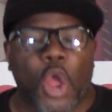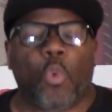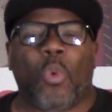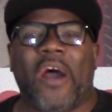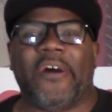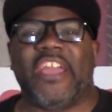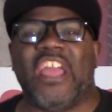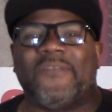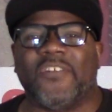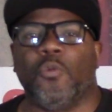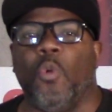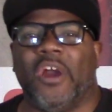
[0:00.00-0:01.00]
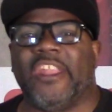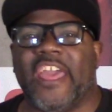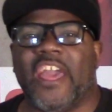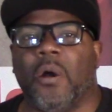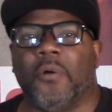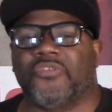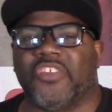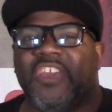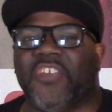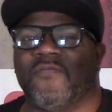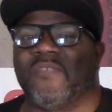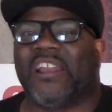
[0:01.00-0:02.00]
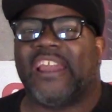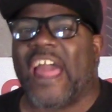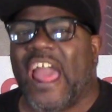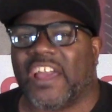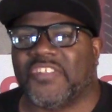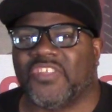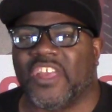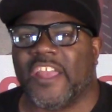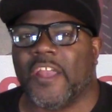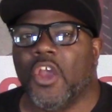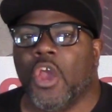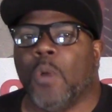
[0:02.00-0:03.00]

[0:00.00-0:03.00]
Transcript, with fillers: While everyone else is relaxing,